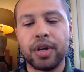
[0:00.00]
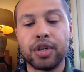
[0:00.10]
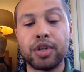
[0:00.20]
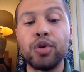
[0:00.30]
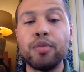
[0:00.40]

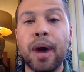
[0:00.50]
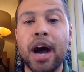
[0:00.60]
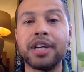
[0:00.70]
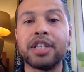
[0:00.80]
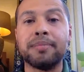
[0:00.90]
Too
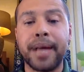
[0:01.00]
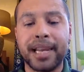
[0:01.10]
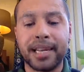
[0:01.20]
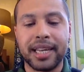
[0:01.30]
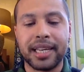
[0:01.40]
much
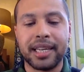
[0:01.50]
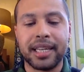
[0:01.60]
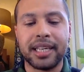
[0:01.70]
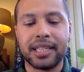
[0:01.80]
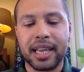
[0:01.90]
melanin,
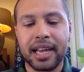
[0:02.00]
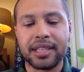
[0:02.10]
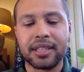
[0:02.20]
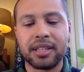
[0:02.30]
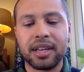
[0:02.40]
he
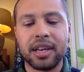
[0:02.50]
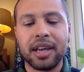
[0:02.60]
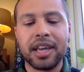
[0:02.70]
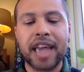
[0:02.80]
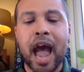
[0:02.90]
says.
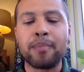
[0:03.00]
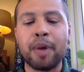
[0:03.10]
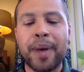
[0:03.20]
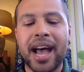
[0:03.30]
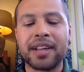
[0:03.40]
Camera
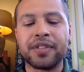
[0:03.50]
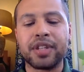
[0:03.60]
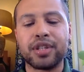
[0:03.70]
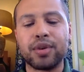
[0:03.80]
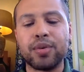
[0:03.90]
pans
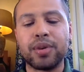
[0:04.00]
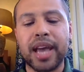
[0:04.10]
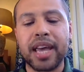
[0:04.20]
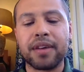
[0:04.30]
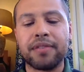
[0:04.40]
the salt
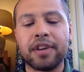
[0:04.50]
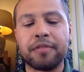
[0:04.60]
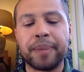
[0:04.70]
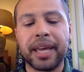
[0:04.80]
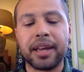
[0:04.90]
lake full
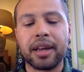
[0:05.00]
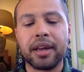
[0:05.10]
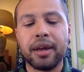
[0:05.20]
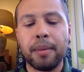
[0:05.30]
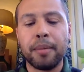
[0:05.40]
of pink,
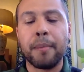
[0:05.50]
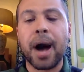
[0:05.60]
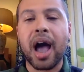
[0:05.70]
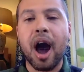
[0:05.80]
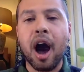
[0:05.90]
but
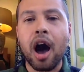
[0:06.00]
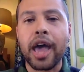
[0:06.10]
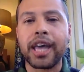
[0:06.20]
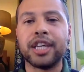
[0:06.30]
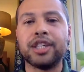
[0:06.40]
my
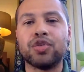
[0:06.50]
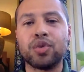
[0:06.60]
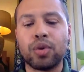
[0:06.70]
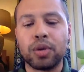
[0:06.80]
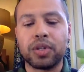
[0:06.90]
eye is
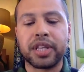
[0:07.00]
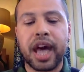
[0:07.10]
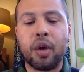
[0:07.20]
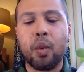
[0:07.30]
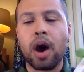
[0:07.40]
drawn to
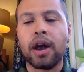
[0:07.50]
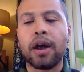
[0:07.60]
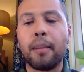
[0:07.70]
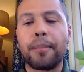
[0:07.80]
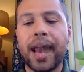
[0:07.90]
that
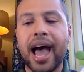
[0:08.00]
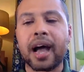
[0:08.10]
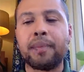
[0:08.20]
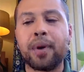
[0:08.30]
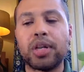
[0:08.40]
one
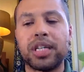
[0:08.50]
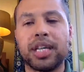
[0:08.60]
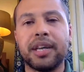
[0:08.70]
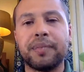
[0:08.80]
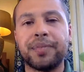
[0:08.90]
black
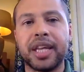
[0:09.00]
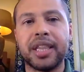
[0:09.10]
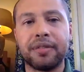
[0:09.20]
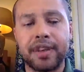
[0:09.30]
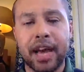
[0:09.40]
body in
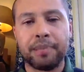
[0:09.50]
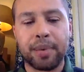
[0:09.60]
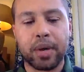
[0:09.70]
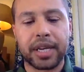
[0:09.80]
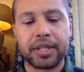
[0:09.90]
the
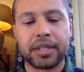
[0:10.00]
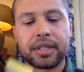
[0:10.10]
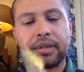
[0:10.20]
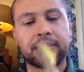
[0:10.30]
flamboyance.